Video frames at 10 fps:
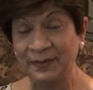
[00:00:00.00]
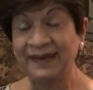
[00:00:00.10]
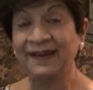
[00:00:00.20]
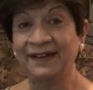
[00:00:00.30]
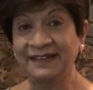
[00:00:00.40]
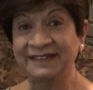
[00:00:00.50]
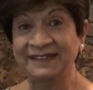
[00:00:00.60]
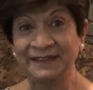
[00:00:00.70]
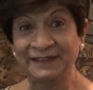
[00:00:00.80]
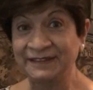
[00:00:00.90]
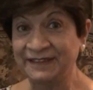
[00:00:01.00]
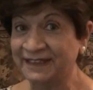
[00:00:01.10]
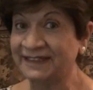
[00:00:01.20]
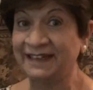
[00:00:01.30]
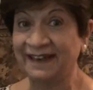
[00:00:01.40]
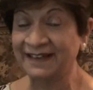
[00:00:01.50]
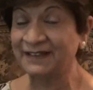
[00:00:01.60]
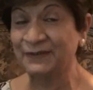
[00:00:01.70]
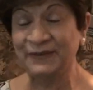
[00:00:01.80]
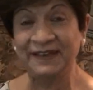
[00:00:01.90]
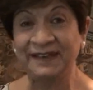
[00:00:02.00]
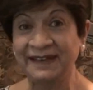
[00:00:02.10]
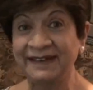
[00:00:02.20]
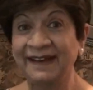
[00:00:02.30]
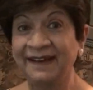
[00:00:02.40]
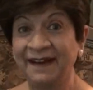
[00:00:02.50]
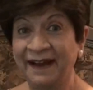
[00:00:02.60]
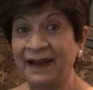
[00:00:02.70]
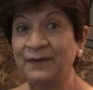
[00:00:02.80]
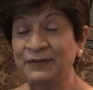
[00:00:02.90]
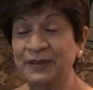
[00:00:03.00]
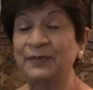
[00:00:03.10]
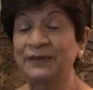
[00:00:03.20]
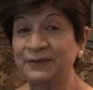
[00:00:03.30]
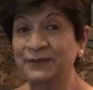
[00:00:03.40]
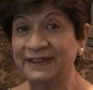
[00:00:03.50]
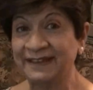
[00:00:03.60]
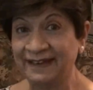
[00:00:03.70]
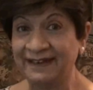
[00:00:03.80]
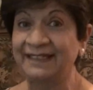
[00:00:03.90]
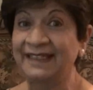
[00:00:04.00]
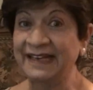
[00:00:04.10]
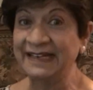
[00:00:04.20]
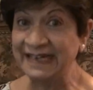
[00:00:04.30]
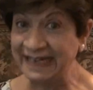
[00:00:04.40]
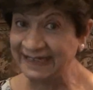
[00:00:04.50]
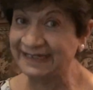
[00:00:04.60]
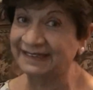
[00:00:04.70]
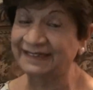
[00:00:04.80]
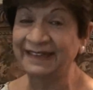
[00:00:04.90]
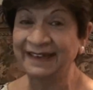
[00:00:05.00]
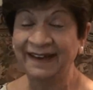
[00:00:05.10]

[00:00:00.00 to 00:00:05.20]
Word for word: because just last weekend I was able to thread the needle,